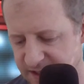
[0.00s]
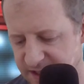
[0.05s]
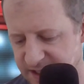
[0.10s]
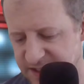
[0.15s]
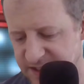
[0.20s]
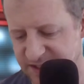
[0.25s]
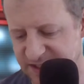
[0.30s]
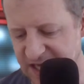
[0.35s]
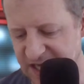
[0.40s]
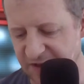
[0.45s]

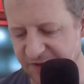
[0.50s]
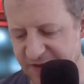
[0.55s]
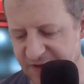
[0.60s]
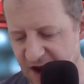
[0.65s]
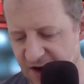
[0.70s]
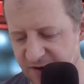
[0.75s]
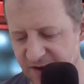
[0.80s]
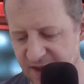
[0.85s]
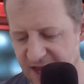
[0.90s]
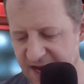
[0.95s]
South
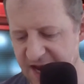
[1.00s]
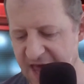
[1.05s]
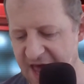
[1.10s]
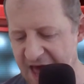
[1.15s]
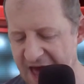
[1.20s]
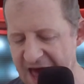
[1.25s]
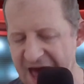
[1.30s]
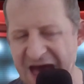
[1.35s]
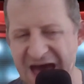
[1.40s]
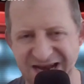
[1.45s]
Carolina
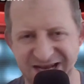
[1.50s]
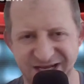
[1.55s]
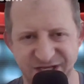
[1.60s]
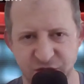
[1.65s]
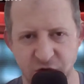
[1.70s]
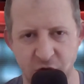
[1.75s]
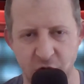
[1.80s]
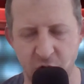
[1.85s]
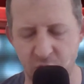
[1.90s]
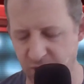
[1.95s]
had
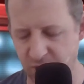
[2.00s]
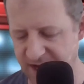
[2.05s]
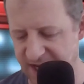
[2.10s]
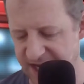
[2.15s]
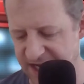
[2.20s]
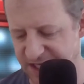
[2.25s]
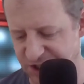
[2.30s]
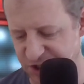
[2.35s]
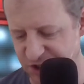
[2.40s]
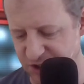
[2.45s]
its own
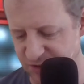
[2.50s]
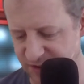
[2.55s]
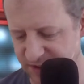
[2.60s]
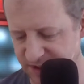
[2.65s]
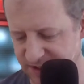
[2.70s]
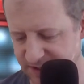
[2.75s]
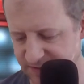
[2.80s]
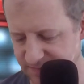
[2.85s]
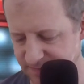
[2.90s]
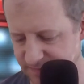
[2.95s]
issues.